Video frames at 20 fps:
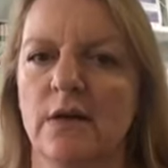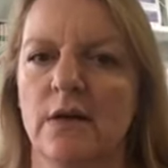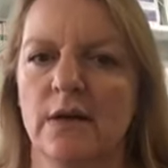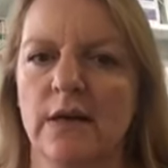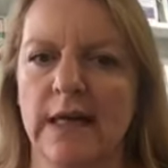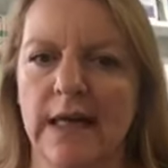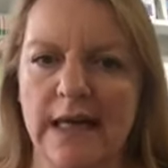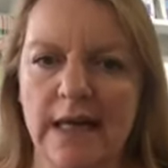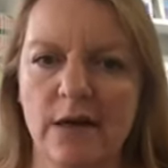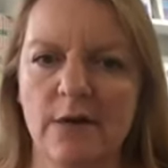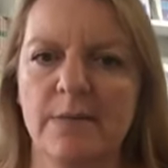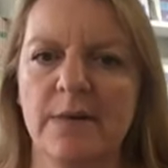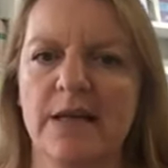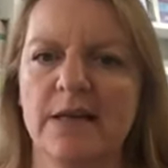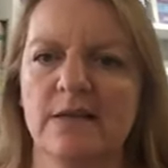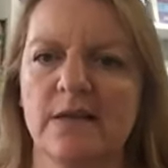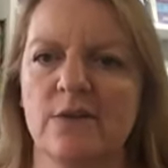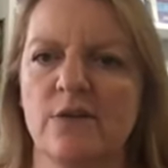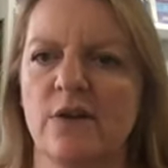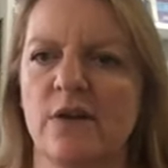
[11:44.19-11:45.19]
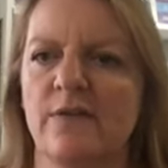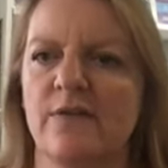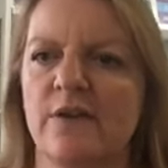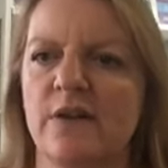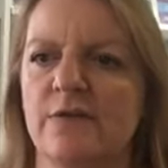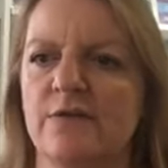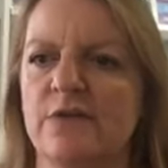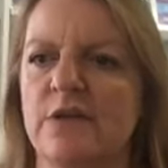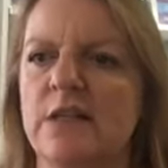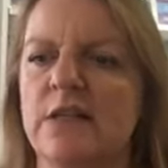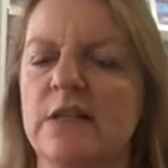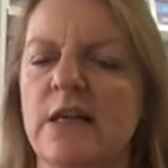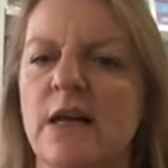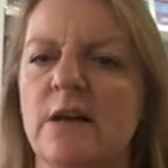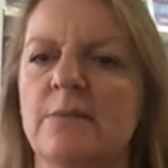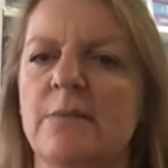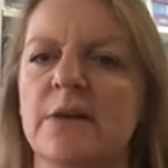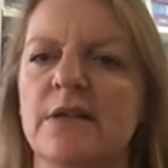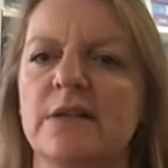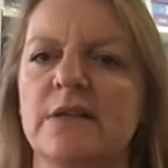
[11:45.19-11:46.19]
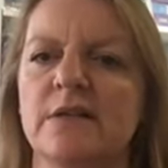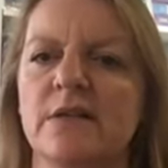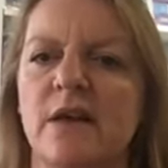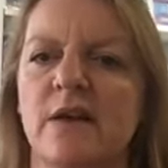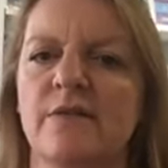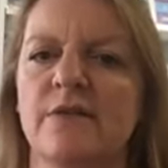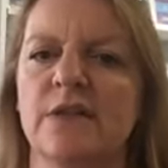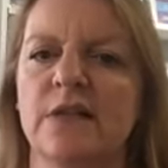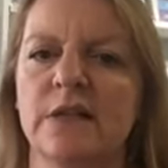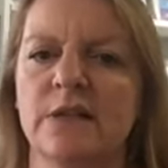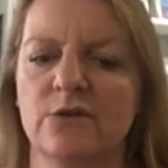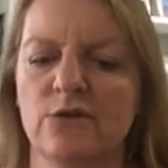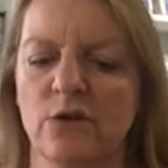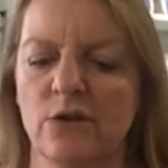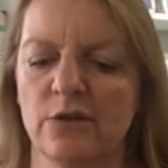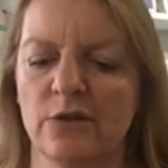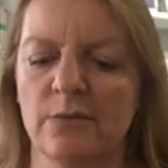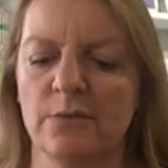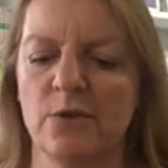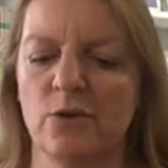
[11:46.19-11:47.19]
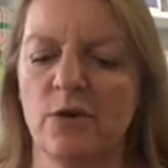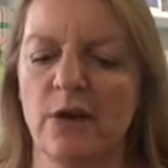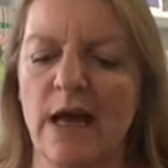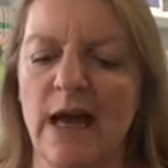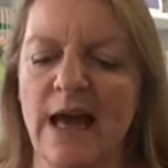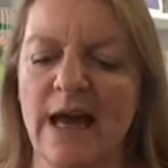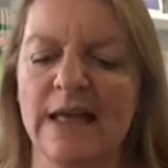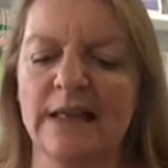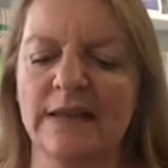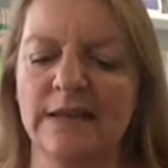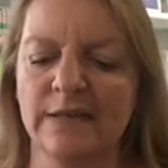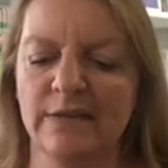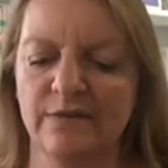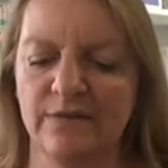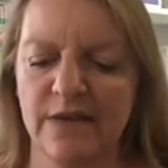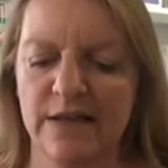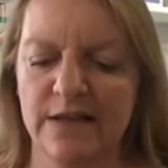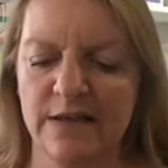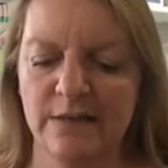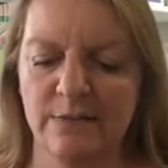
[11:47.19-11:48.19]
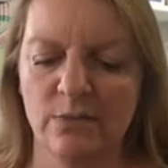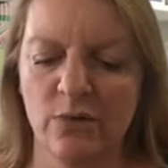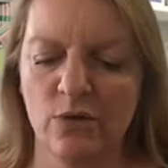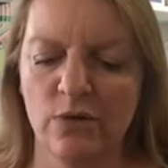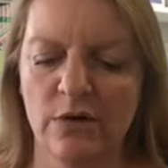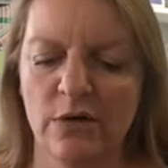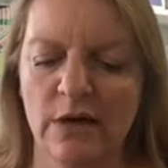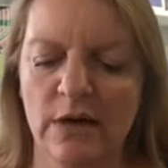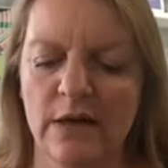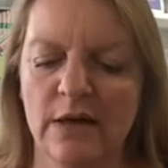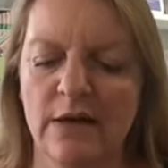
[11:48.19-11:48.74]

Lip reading: here because I don't have enough detail, but it's covered in the toddler book and the feeding book.